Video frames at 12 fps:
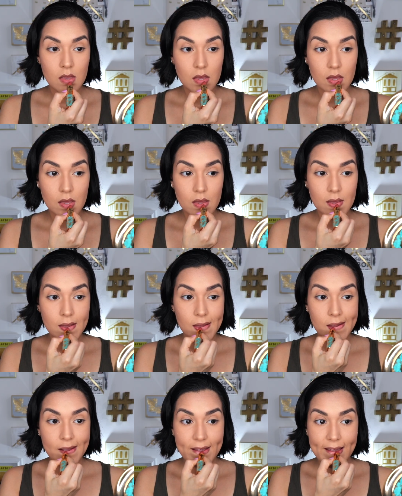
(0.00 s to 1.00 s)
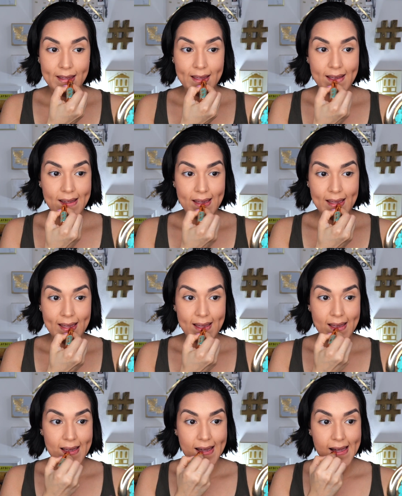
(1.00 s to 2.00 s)

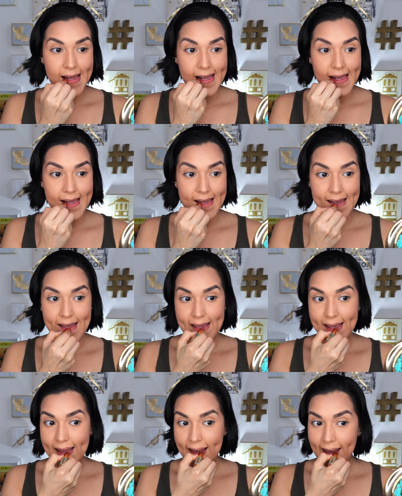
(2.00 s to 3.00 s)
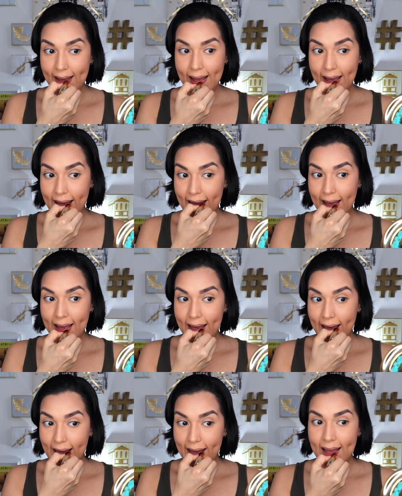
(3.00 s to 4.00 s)

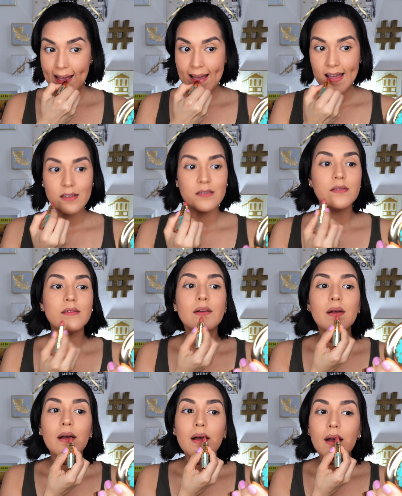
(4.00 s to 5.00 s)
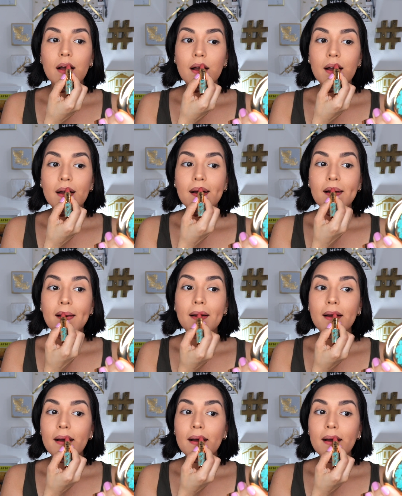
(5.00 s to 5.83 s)
(silence)